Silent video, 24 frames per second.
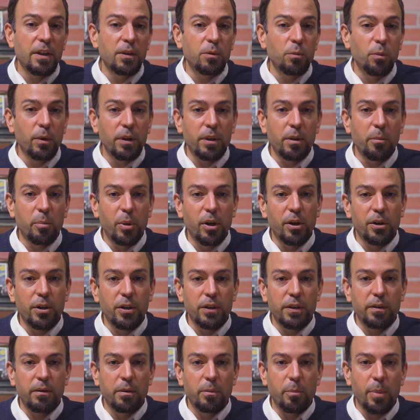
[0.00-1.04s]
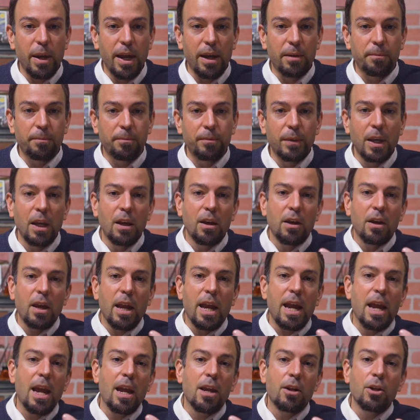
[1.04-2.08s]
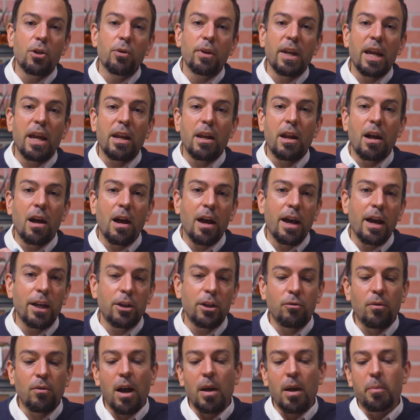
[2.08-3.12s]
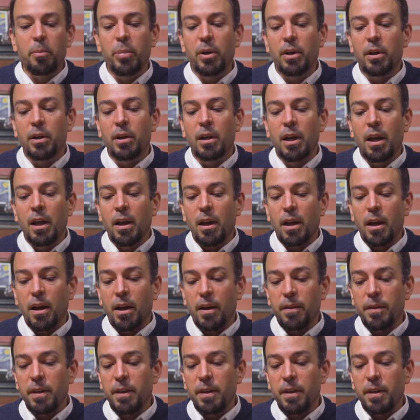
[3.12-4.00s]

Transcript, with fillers: this with the purchase of the pen. And you cannot eyedropper uh,